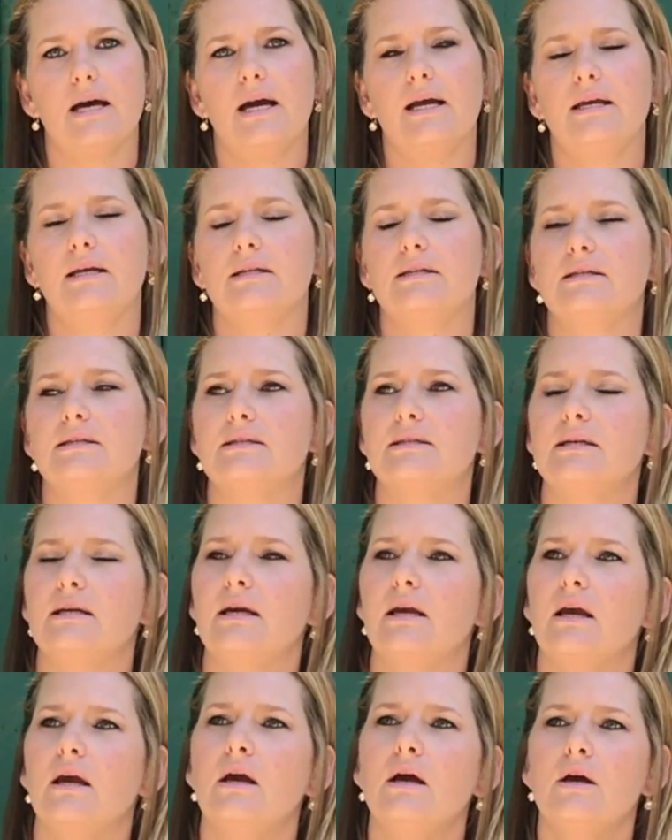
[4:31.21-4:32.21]
I could
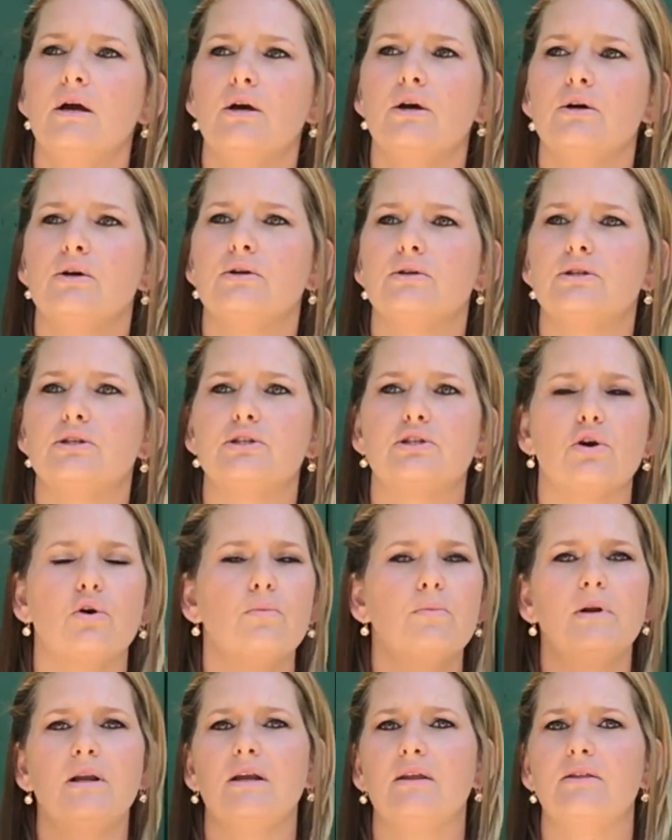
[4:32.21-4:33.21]
see so
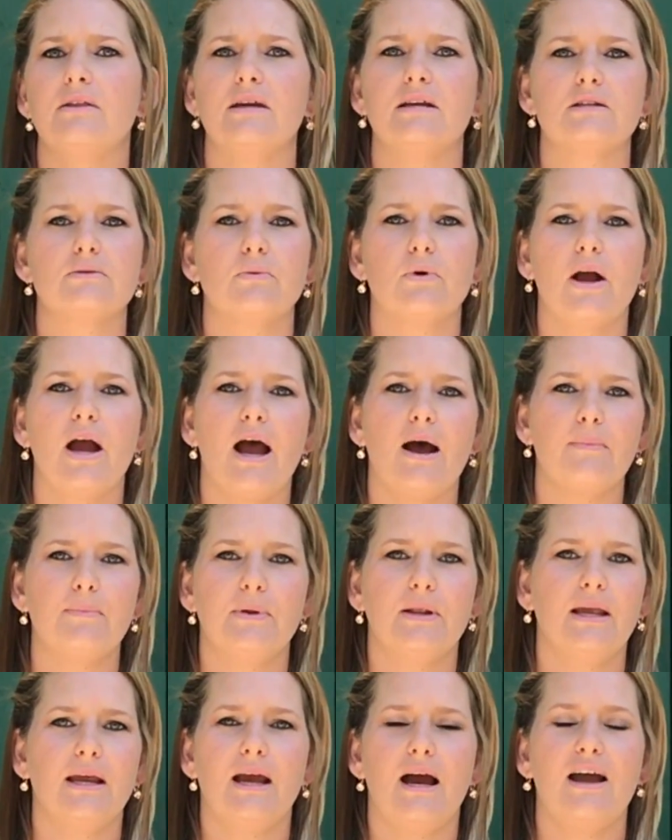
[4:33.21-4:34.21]
many things were
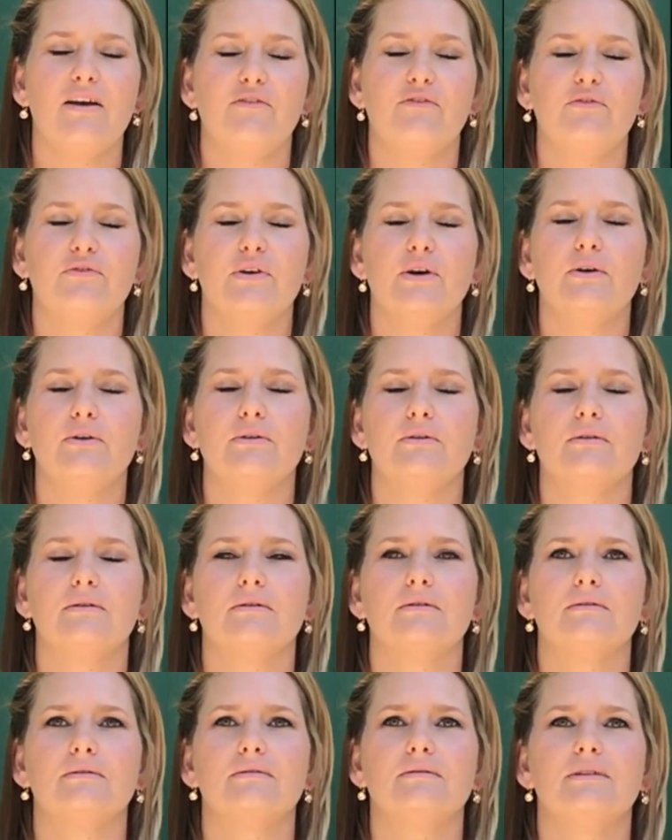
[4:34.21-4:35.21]
happening. I felt
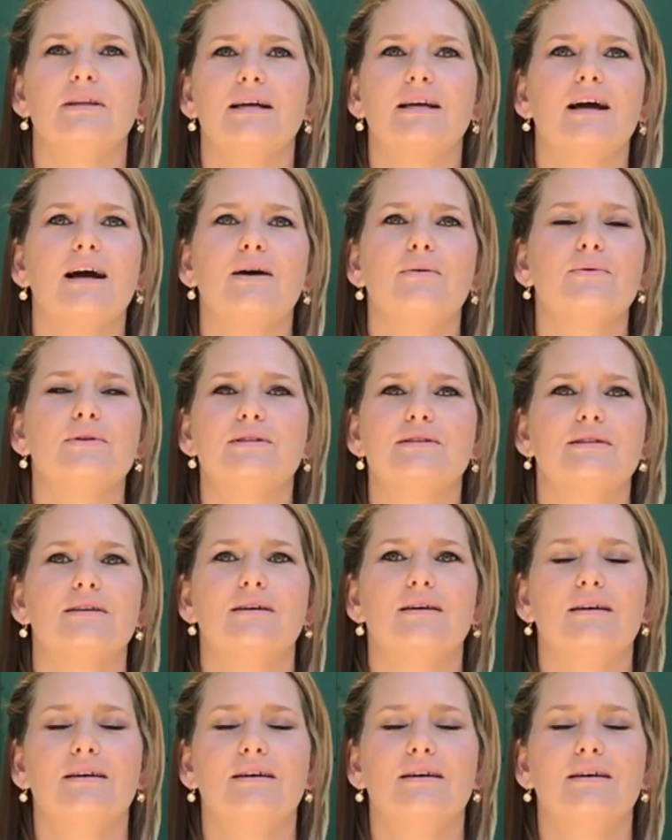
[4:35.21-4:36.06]
like I was